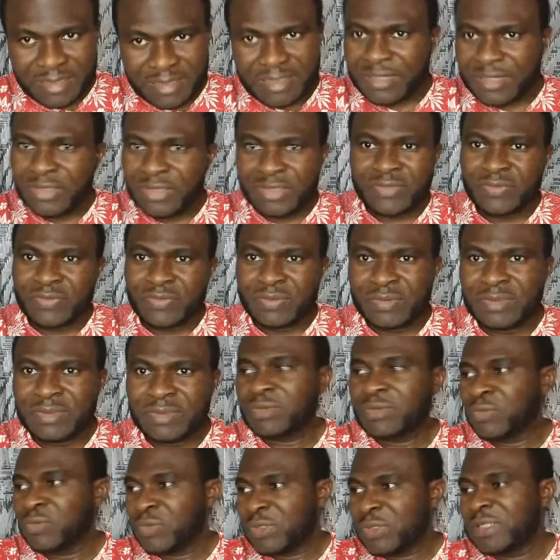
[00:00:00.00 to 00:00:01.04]
not even
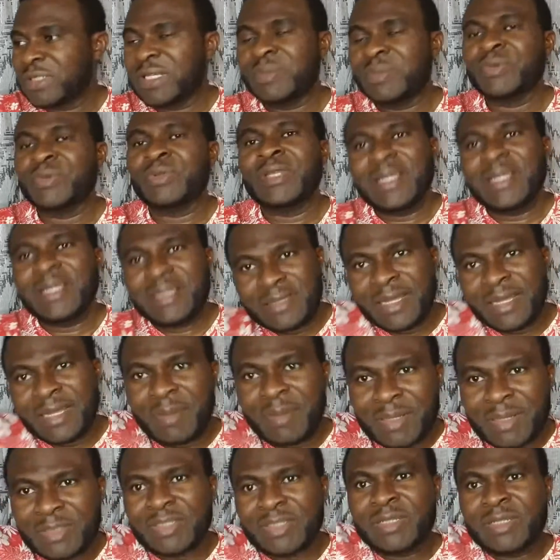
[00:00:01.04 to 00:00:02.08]
within that period, later,
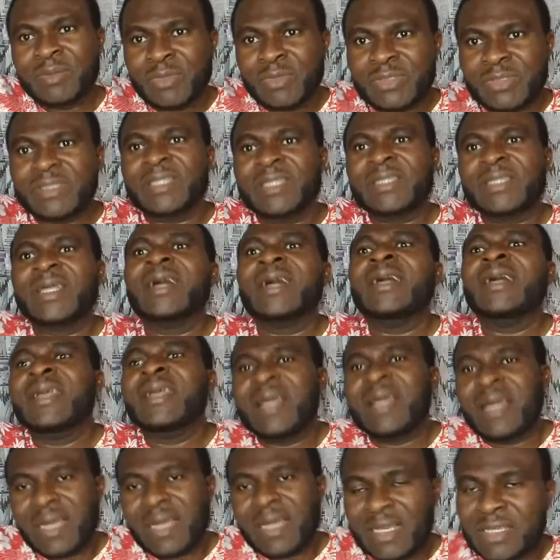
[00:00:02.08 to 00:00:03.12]
about 3 months later,
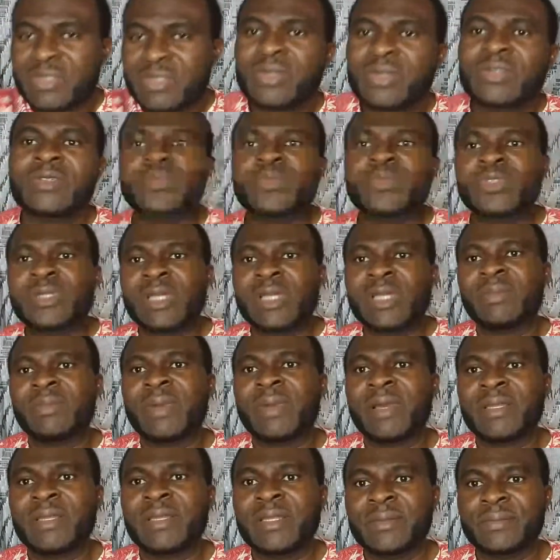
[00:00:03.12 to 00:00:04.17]
I saw the multa in my
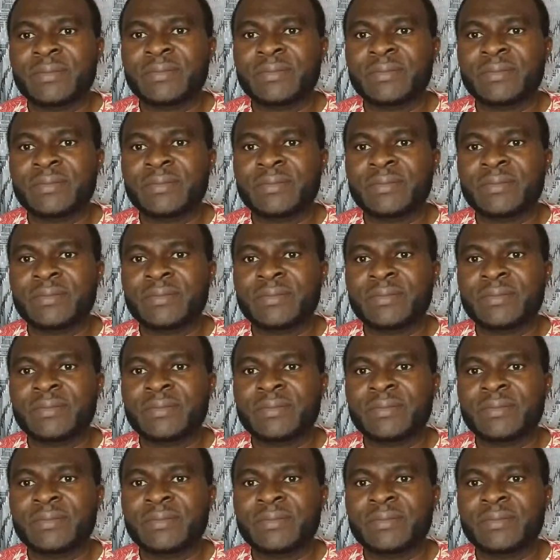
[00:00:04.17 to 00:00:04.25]
name.